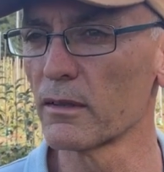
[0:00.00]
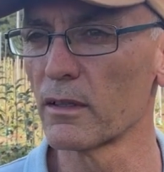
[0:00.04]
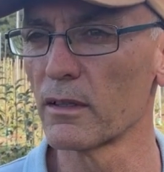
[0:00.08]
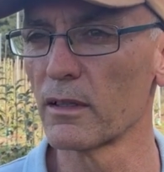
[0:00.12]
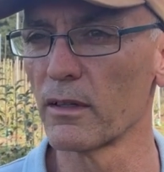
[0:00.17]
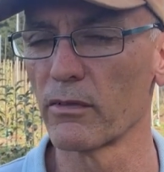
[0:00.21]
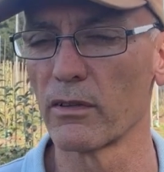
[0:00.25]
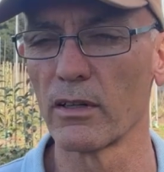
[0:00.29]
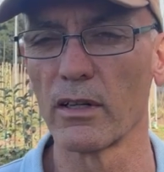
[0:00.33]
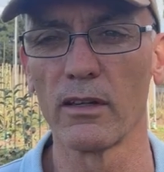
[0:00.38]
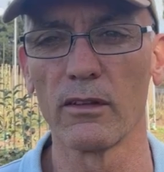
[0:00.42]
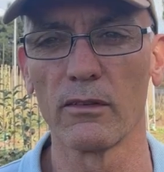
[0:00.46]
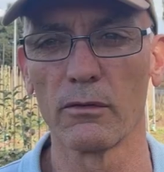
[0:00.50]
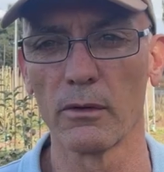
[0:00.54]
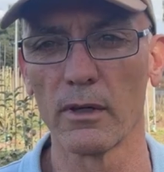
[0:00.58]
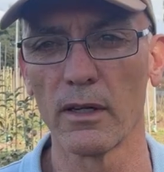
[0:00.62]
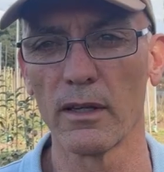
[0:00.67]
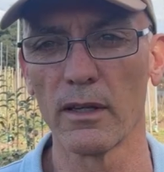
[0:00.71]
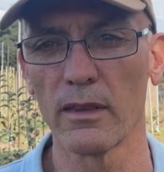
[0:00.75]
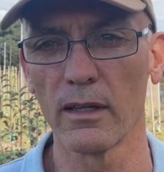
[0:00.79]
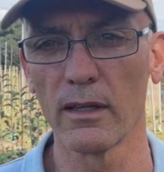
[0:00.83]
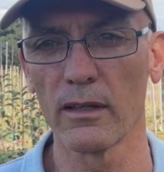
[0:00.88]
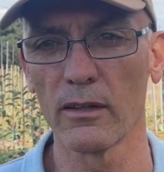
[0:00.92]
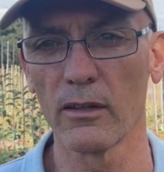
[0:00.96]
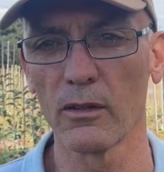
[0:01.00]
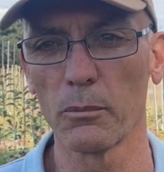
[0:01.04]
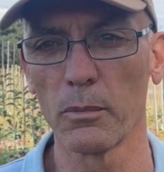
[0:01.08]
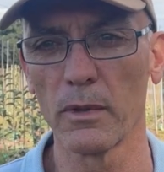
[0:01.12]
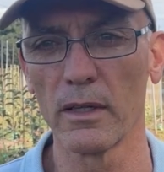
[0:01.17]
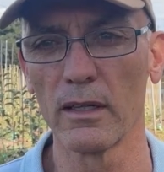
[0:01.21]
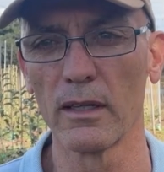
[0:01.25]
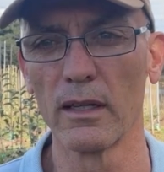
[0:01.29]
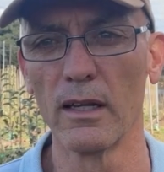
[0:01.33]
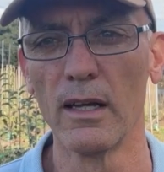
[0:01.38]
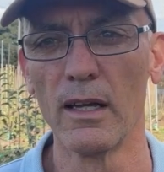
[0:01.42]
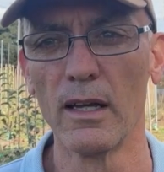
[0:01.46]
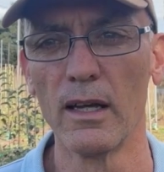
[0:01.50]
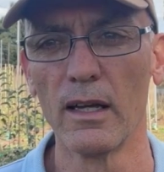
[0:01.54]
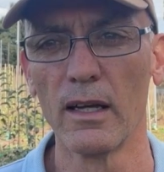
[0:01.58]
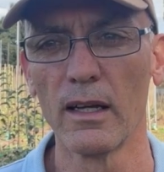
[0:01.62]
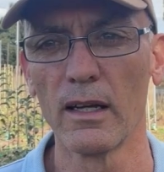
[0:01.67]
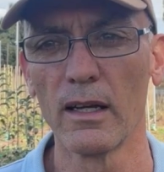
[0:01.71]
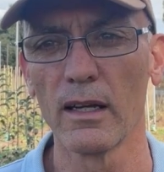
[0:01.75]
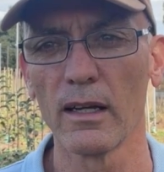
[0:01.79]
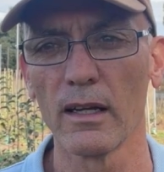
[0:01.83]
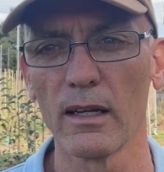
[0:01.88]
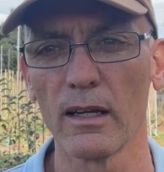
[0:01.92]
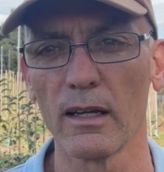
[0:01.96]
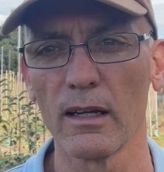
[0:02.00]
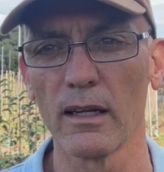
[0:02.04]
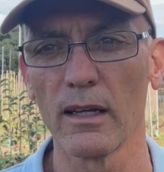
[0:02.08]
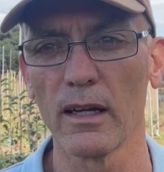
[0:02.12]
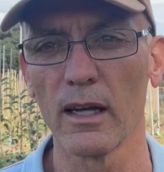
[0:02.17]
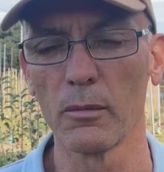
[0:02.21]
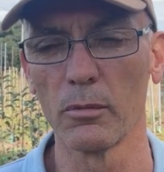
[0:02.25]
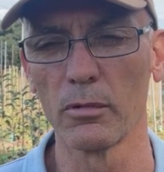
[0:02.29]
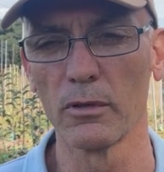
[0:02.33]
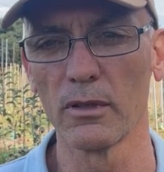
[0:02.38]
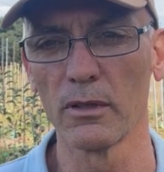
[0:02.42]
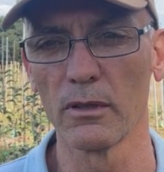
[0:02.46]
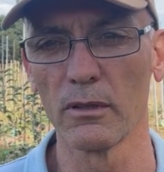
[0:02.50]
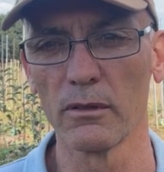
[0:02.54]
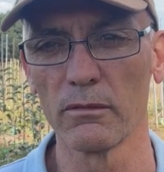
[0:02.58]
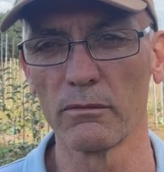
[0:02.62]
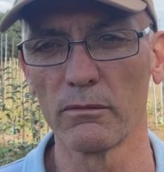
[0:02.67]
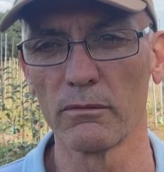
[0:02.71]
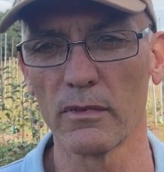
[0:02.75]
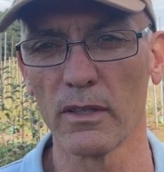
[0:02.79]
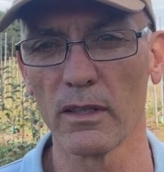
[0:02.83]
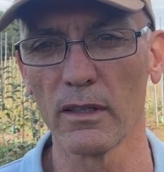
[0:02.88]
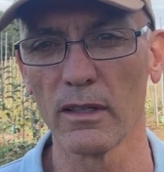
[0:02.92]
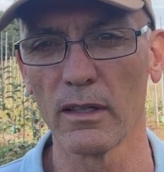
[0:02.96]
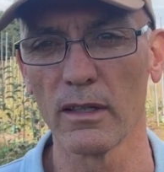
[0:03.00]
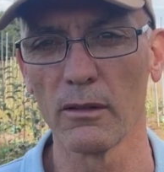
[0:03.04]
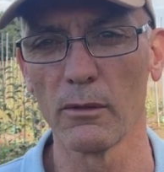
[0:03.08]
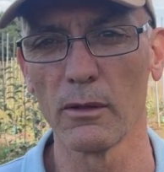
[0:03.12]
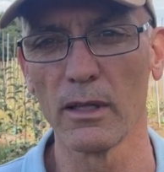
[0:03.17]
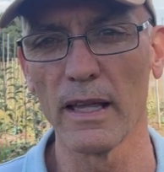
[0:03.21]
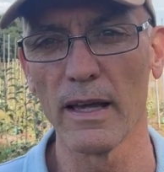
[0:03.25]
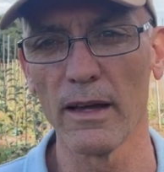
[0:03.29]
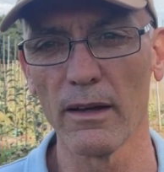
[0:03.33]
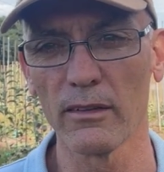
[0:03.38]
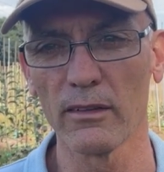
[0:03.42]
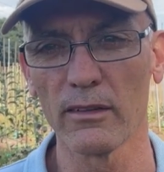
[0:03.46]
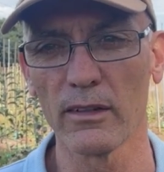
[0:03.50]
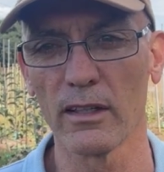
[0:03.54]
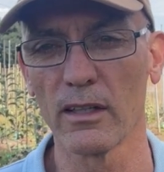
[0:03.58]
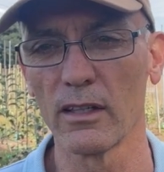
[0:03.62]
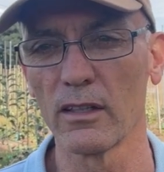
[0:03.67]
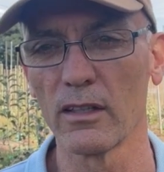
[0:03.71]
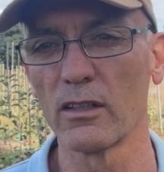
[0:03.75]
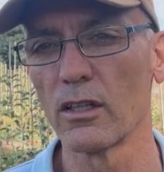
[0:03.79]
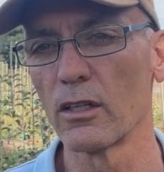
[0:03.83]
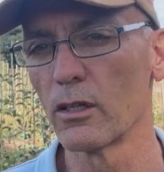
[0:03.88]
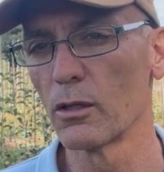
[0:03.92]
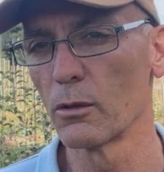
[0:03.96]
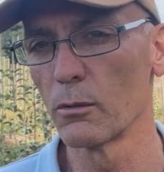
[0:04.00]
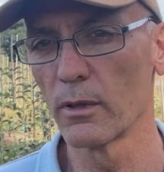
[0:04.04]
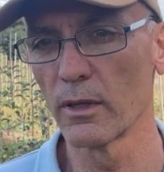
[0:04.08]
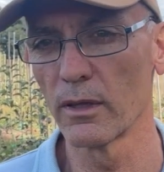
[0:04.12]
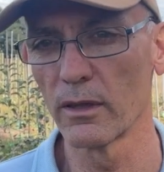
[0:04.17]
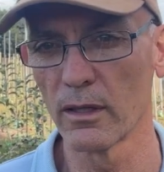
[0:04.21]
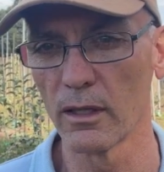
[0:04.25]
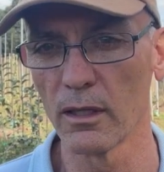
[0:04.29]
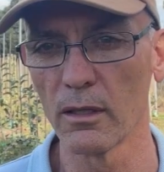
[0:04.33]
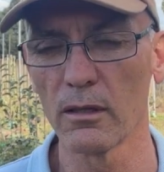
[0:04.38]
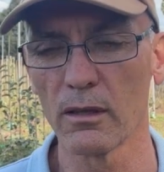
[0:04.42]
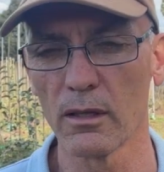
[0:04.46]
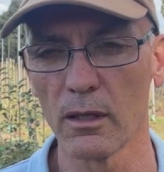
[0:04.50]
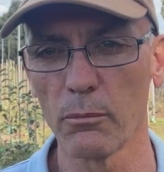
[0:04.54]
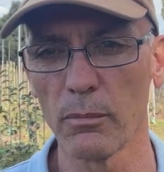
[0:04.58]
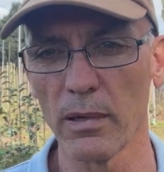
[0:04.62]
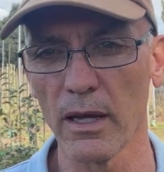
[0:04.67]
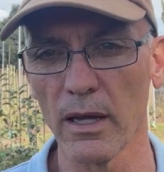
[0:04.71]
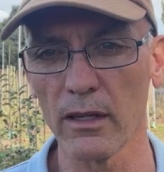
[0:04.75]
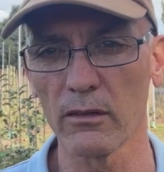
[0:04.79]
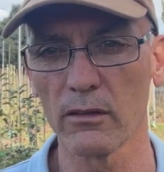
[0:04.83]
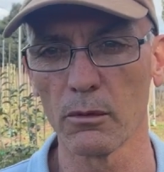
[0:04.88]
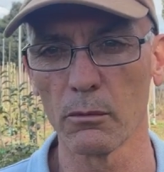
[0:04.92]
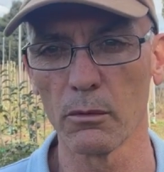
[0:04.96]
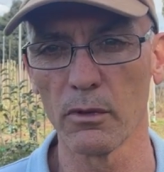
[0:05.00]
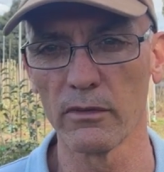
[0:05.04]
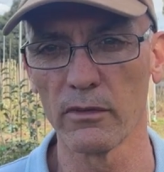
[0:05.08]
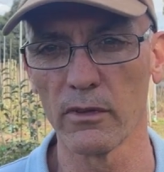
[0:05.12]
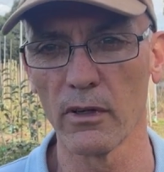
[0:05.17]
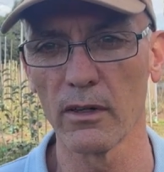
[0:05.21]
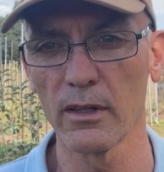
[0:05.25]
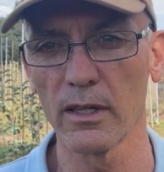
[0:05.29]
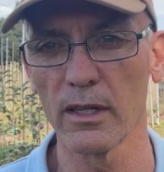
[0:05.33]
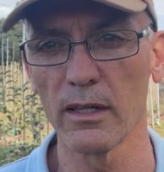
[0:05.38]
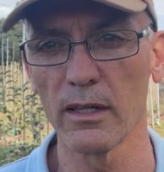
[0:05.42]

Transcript: given his rethink, has been able to allow us to continue with the patch that we've got